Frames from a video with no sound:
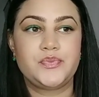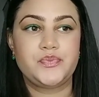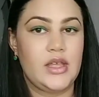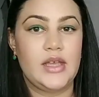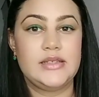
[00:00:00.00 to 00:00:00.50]

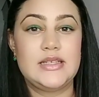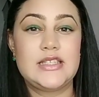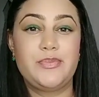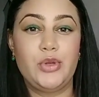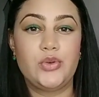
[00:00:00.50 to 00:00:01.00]

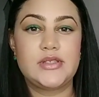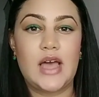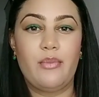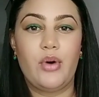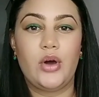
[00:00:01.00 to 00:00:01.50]
disputes
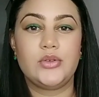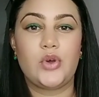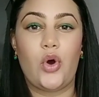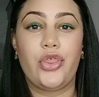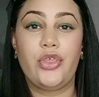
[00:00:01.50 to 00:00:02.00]
about
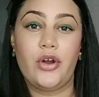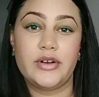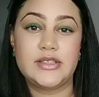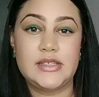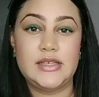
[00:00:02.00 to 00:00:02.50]

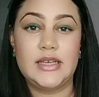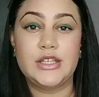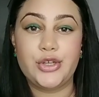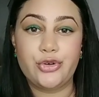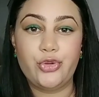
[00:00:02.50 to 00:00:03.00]
authority in the
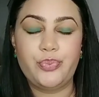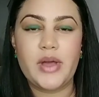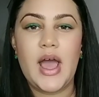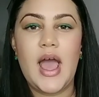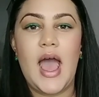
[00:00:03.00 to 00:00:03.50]
group
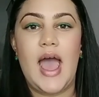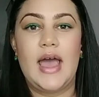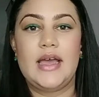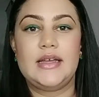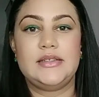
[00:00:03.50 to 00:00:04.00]

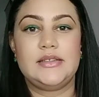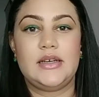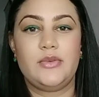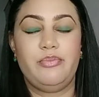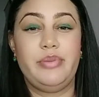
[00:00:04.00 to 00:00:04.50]
and a
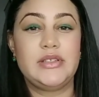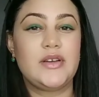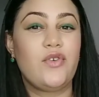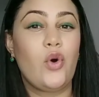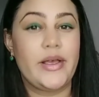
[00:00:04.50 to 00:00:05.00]
bit of
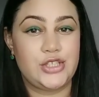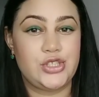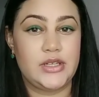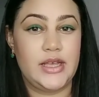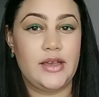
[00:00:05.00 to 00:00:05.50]

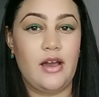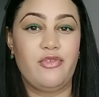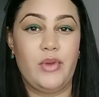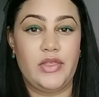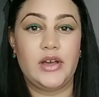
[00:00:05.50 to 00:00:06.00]
questioning of
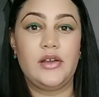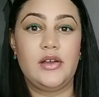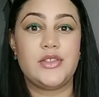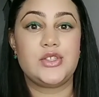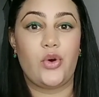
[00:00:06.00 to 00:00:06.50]
Mother Earth's
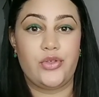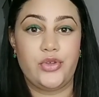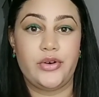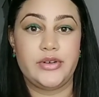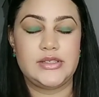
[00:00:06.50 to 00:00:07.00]

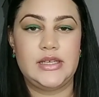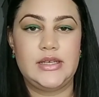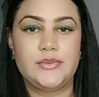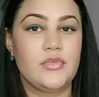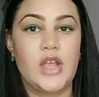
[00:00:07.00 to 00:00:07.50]
authority.
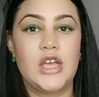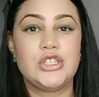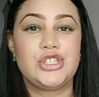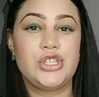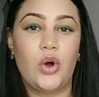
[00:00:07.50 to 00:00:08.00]
She
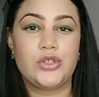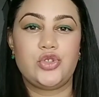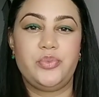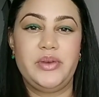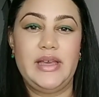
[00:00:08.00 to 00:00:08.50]
also
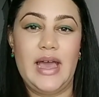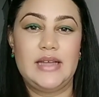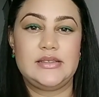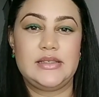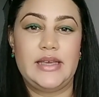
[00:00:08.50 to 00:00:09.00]
began to
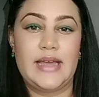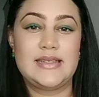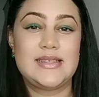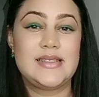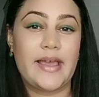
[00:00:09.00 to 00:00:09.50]
get
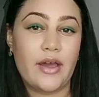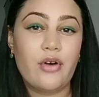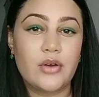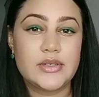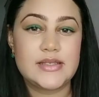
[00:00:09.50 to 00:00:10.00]
sick around
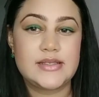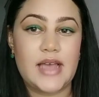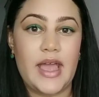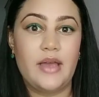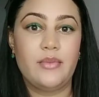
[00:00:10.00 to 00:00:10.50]
this time.